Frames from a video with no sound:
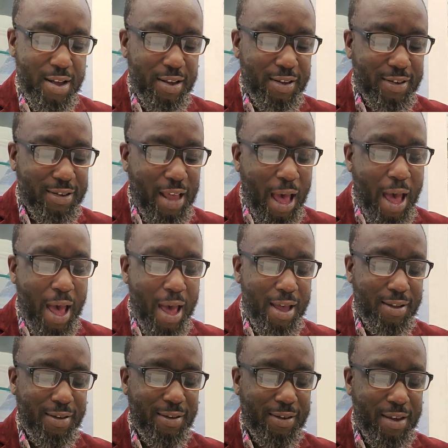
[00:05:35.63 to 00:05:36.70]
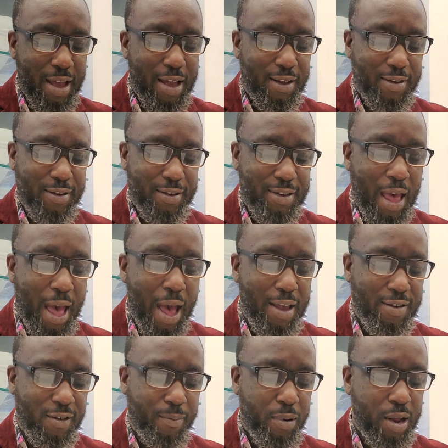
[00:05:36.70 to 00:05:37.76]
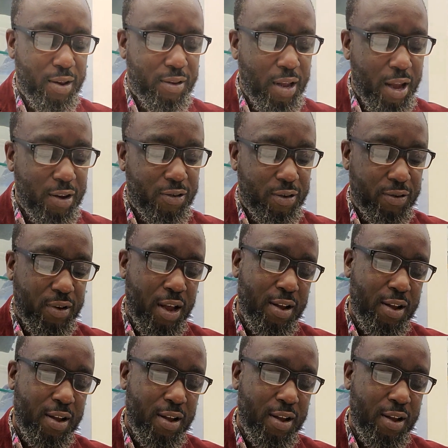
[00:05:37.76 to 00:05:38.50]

size, sex, size of plantations,